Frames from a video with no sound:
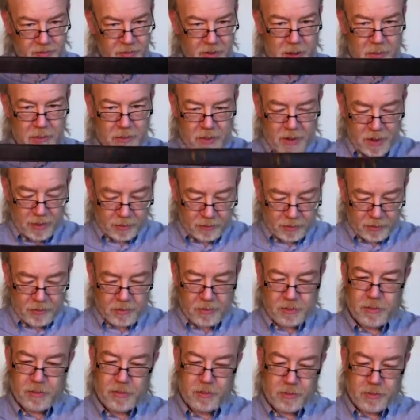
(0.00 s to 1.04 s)
about
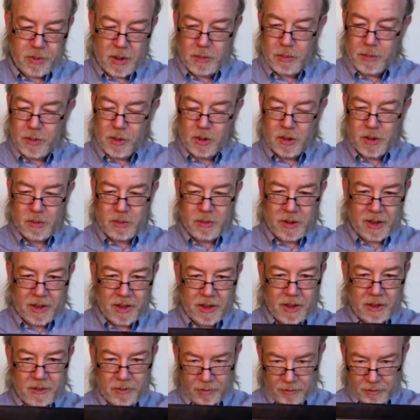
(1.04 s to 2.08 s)

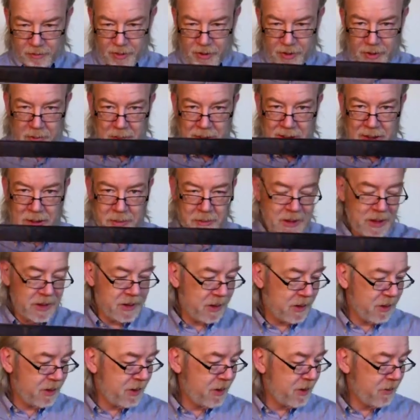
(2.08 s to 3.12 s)
approximately 30
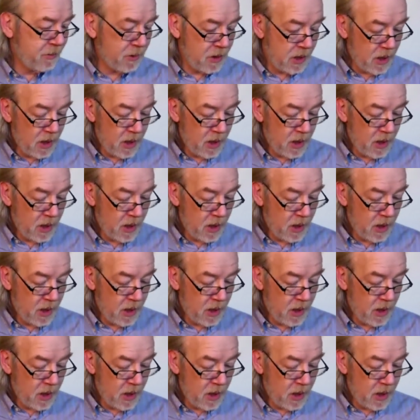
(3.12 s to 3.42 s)
millimeters.